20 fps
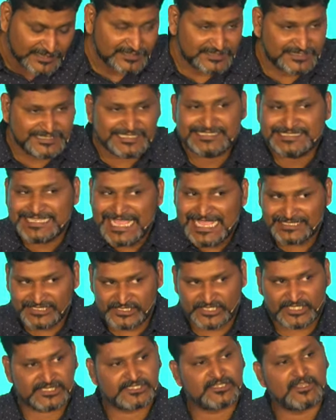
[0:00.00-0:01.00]
has
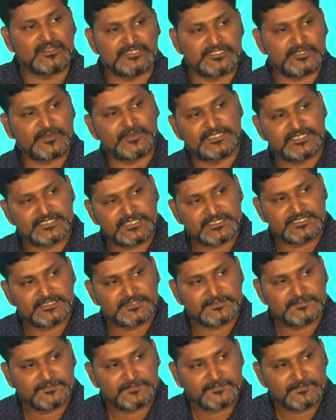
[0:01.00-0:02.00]
disastrous
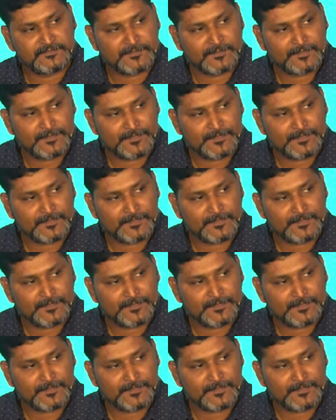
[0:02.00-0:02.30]
consequences.